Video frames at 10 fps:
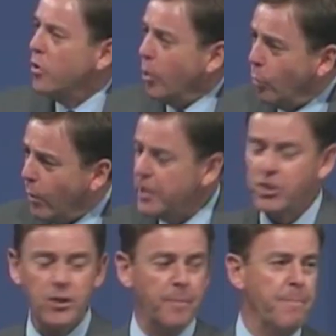the
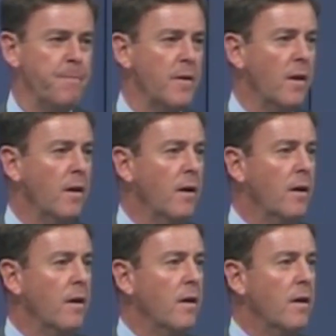wisdom
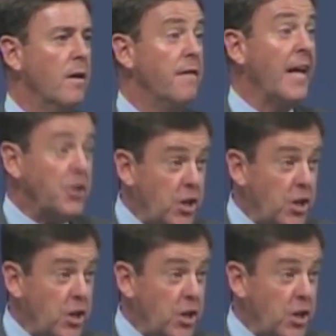that